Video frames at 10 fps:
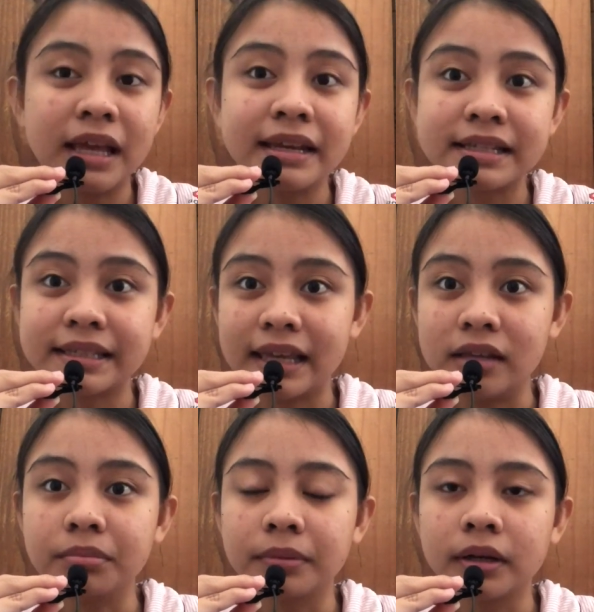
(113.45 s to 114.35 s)
an
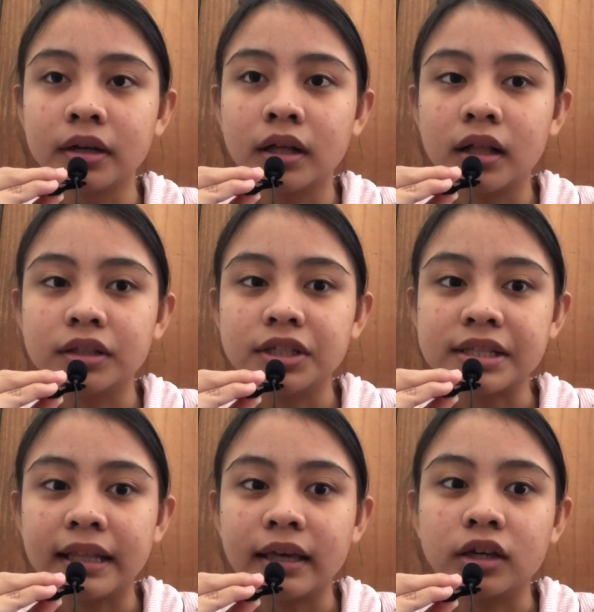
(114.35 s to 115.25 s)
escape,
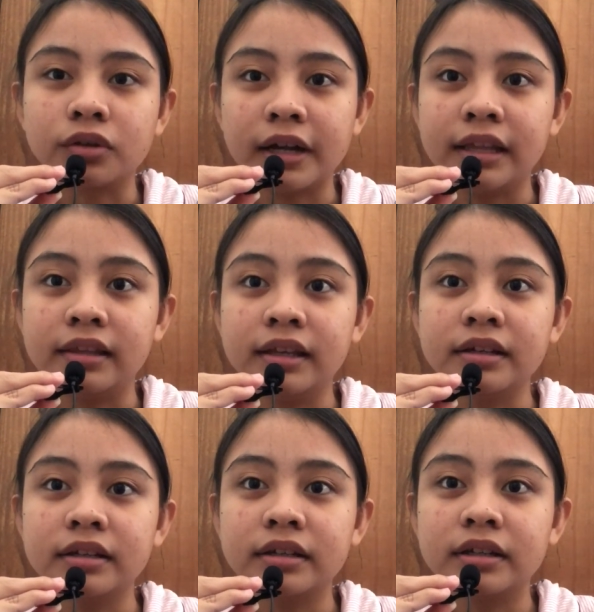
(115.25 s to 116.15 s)
just like
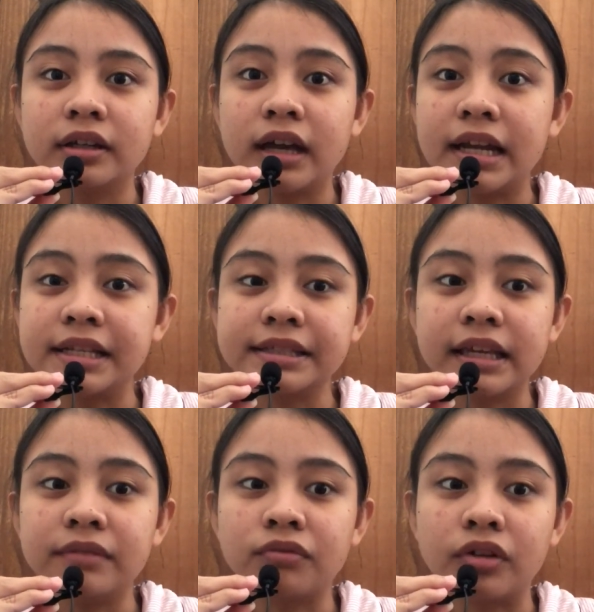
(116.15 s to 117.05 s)
writing, an
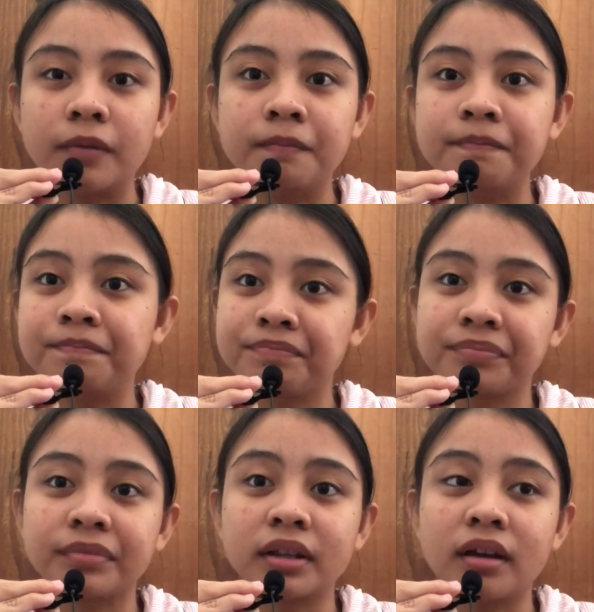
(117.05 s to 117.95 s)
escape from
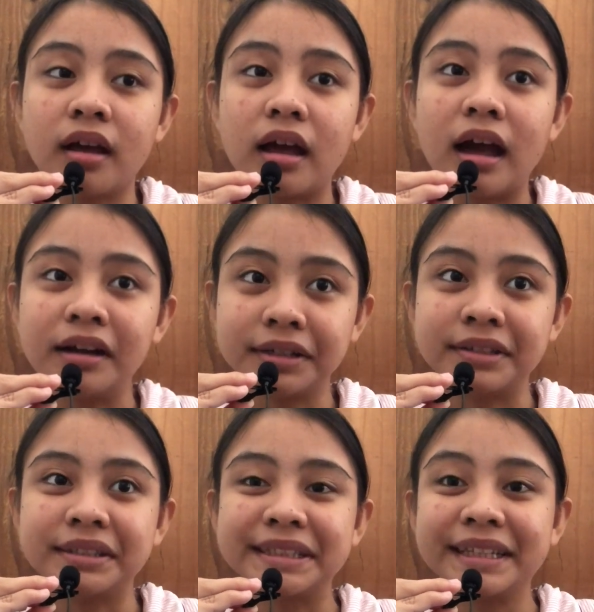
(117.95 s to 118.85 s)

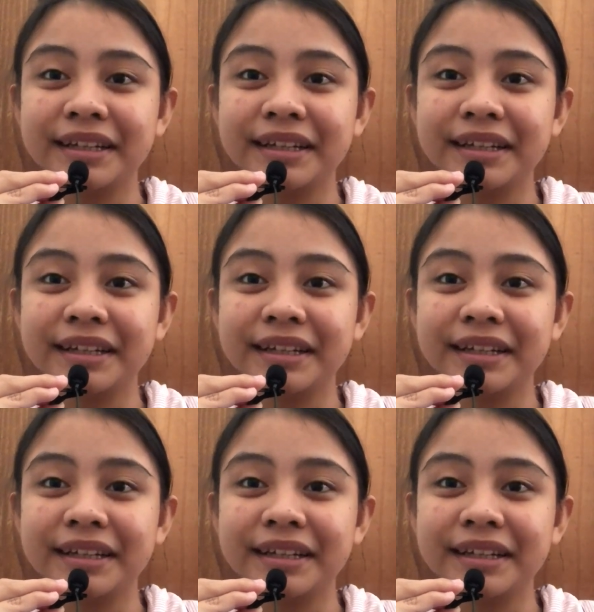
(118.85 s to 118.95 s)
acads.